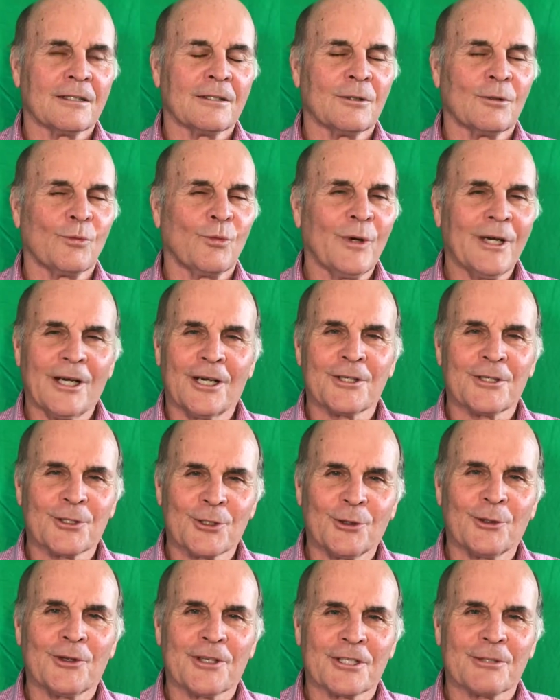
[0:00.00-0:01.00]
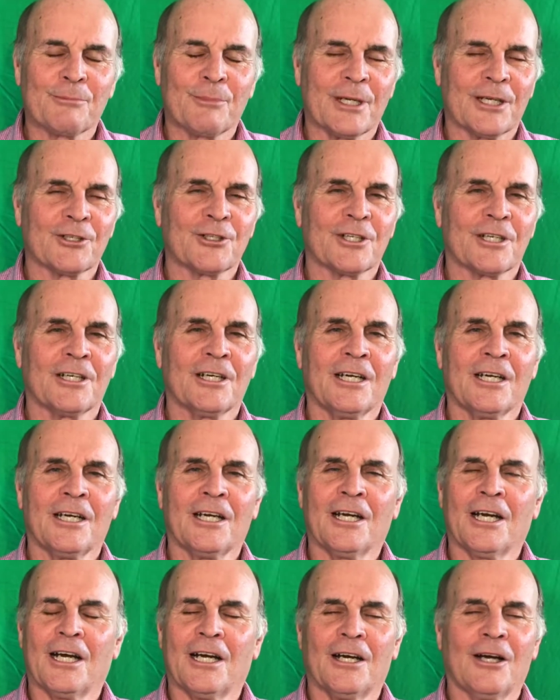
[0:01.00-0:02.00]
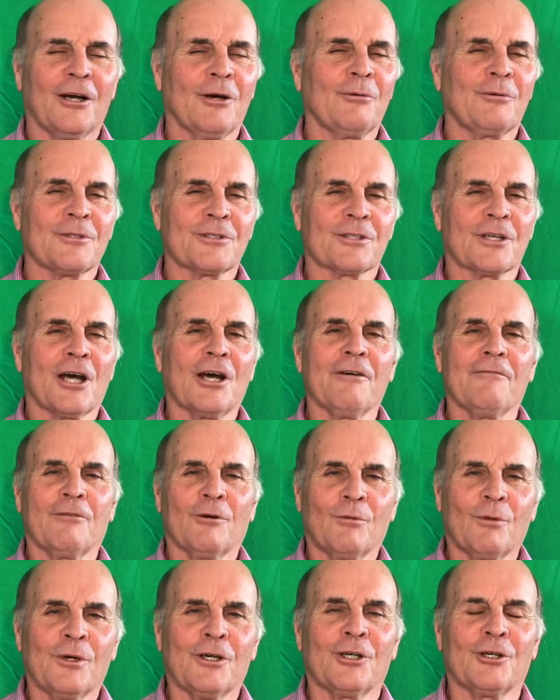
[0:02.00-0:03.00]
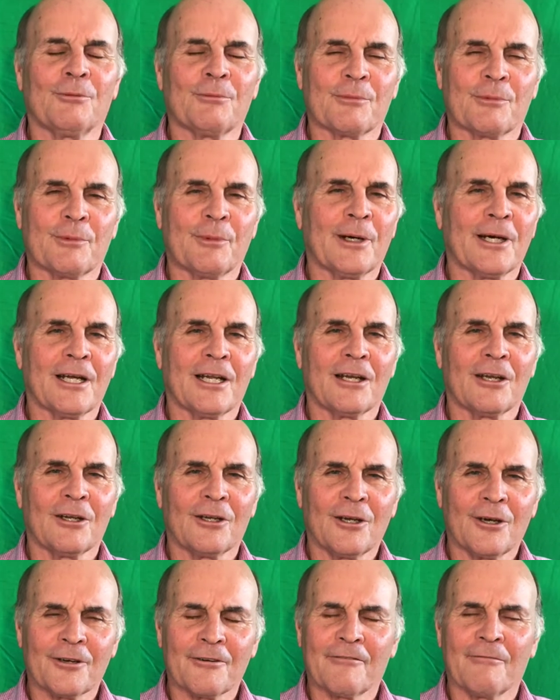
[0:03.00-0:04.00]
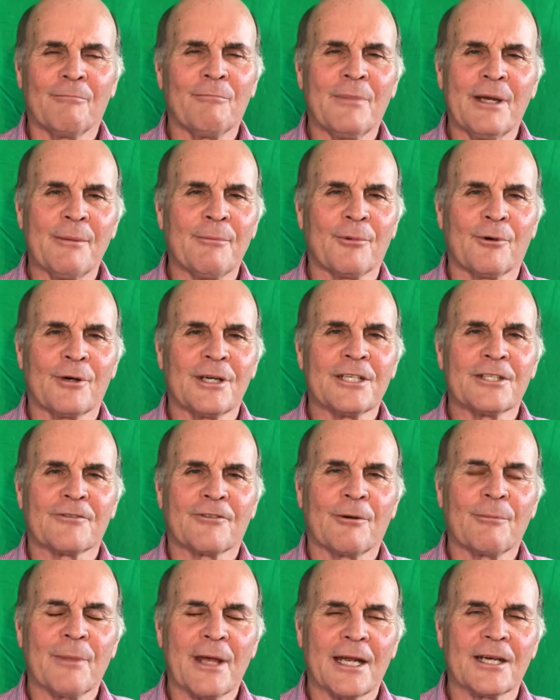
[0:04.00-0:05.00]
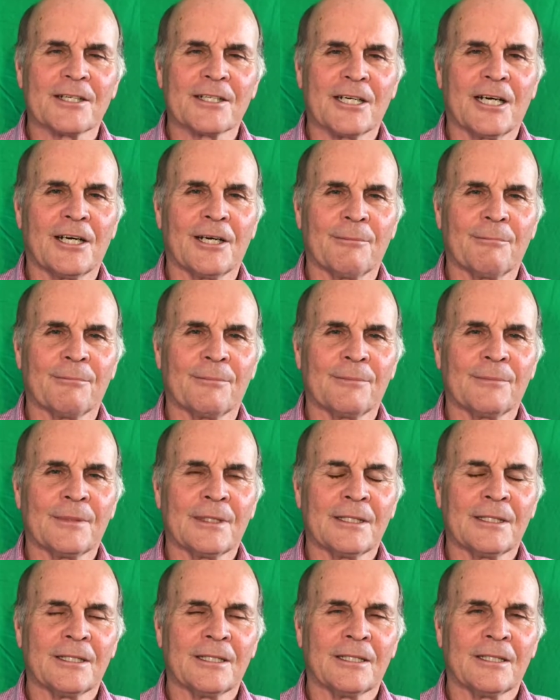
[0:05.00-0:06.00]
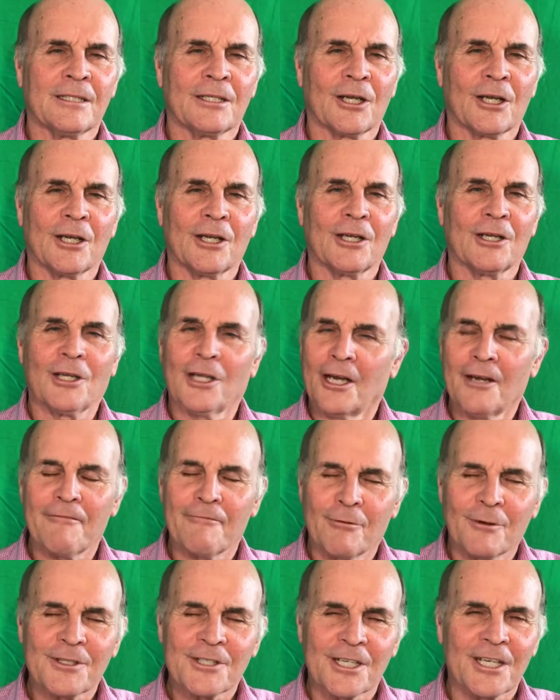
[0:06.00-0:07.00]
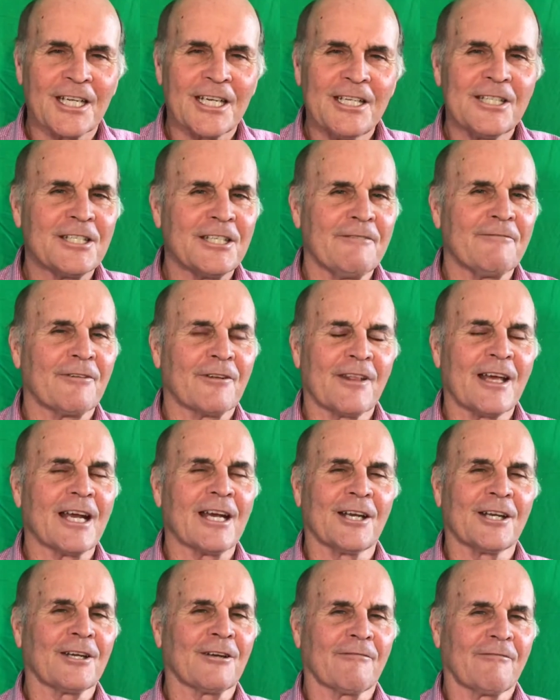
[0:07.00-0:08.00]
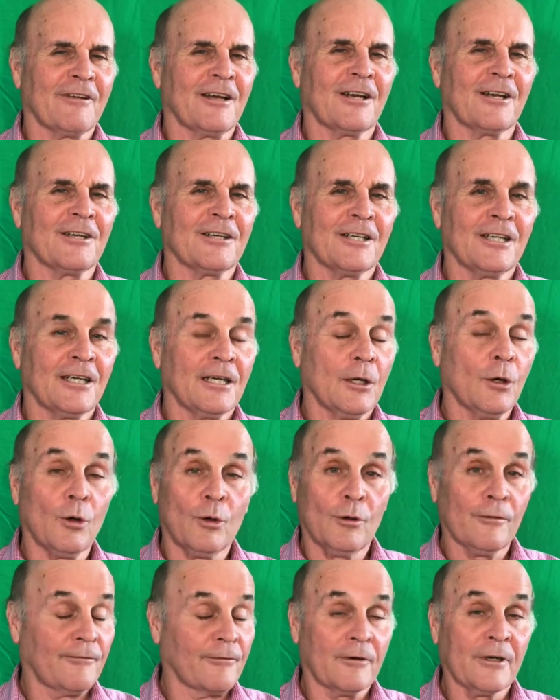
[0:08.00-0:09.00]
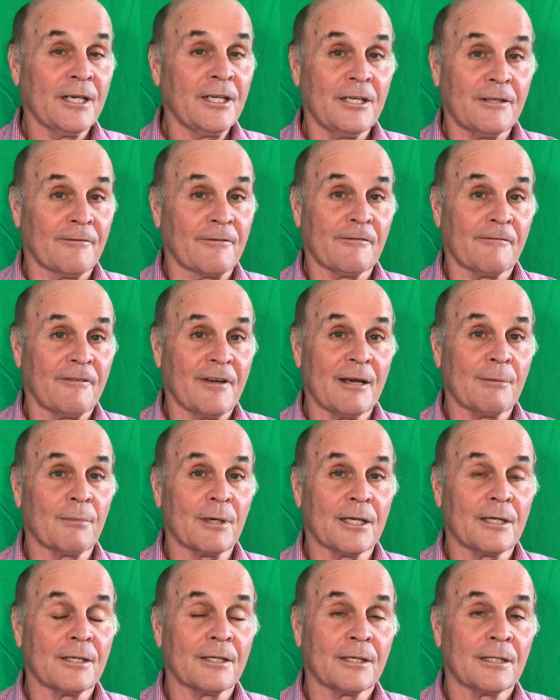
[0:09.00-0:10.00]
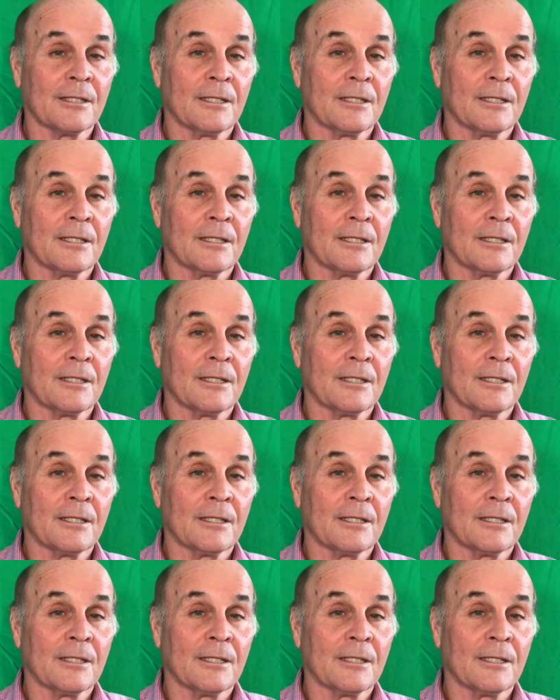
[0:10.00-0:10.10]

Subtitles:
When I saw this picture, I was overwhelmed by a lot of memories from that time. Life wasn't easy for that little fella, or for any of the family.